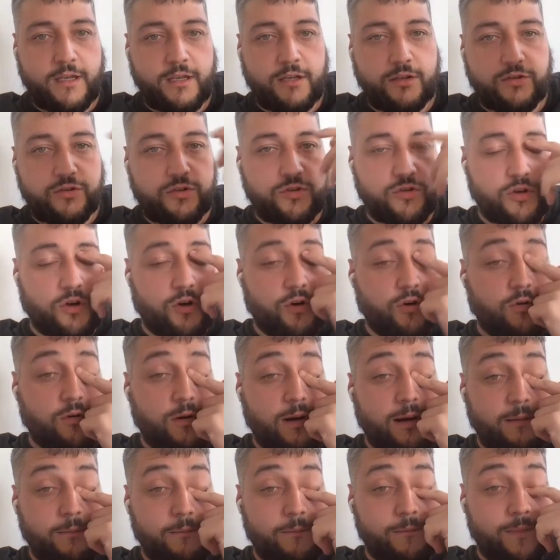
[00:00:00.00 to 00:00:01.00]

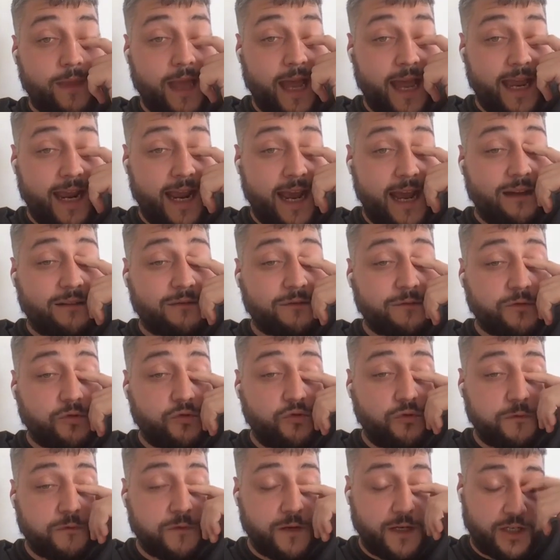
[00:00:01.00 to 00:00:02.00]
So I have
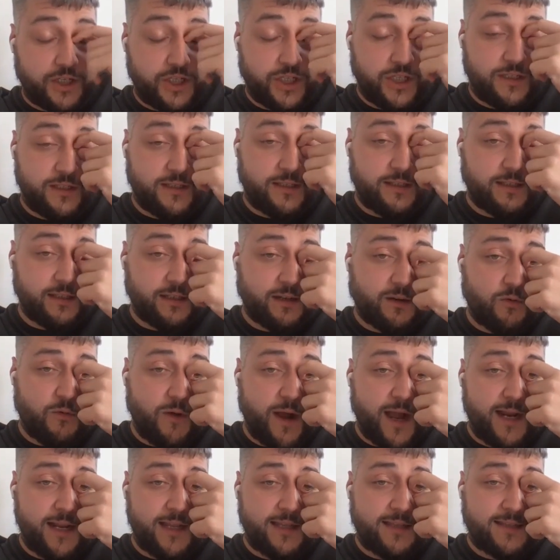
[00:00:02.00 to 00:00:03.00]
two functions here.
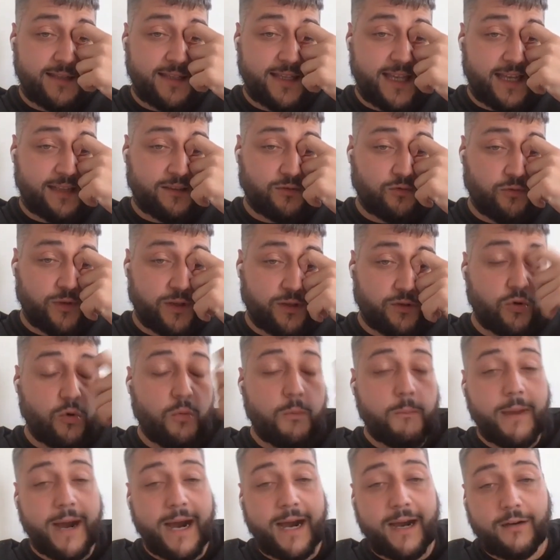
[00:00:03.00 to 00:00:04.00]
One is set window
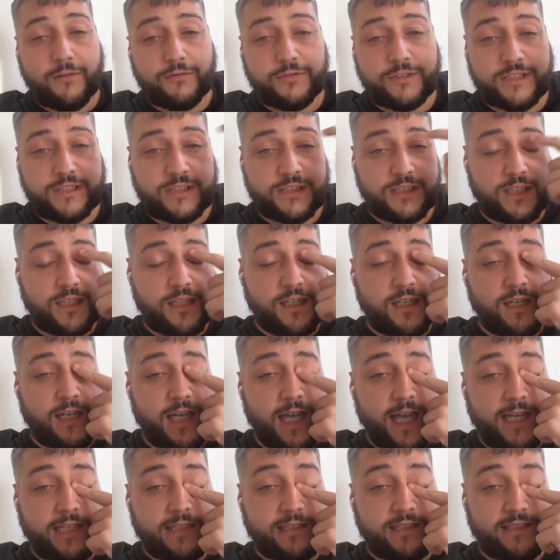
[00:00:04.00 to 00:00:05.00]
bounds,
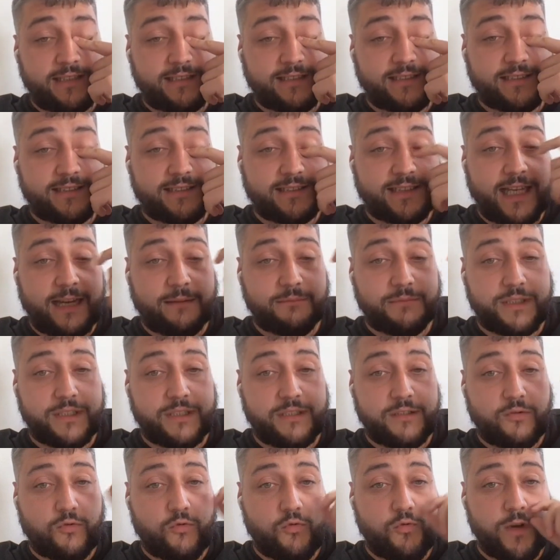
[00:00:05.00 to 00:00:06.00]
and this is
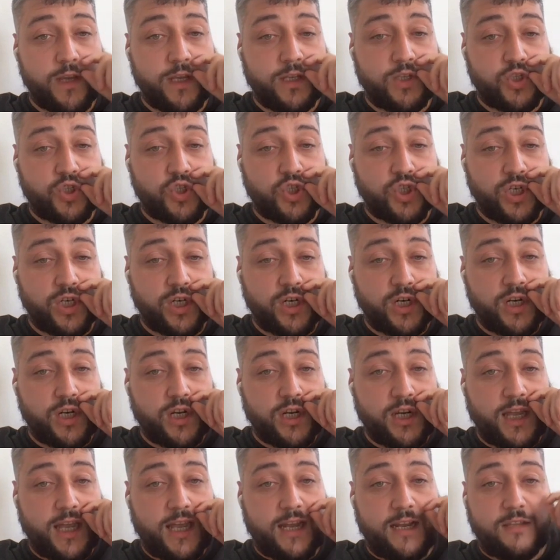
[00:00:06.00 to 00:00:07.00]
something which,
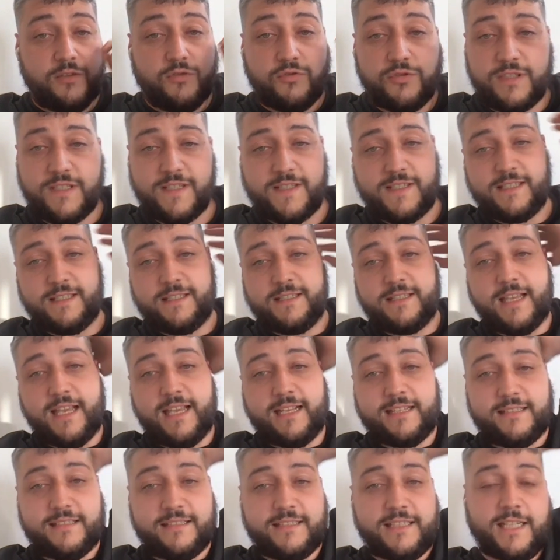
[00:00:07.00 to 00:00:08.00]
and I use this
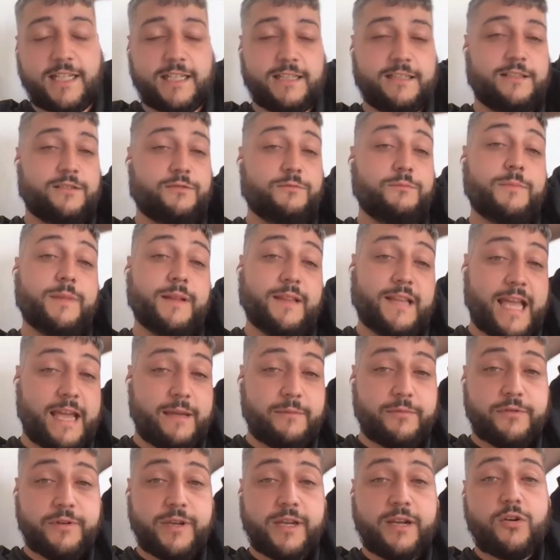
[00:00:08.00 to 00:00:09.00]
external
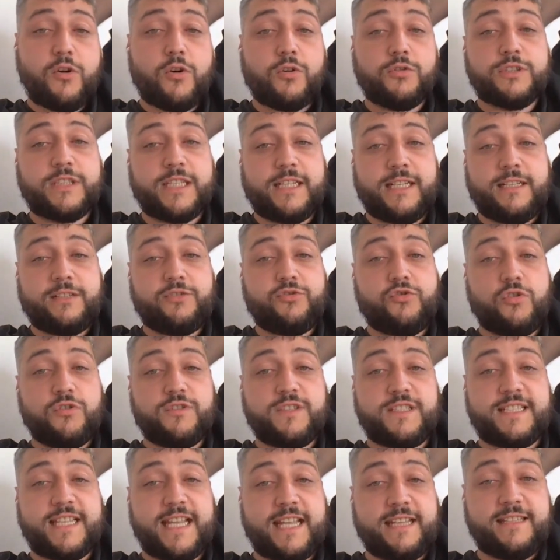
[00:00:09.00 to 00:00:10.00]
library called Electron
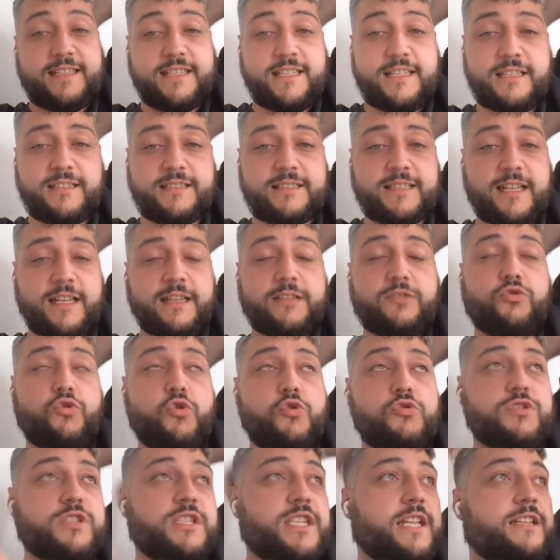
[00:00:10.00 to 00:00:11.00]
settings.
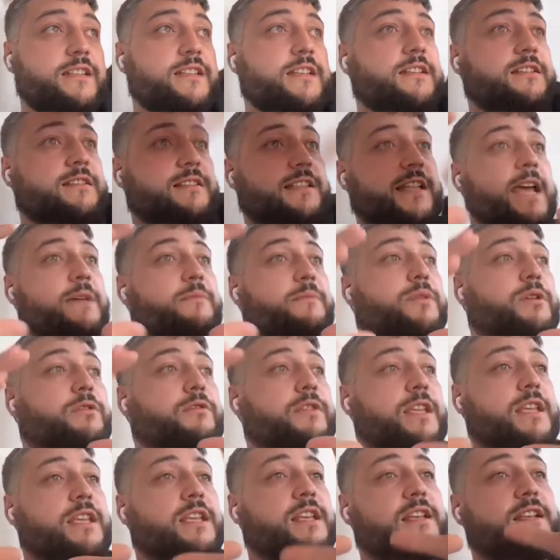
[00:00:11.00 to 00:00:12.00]
Electron settings library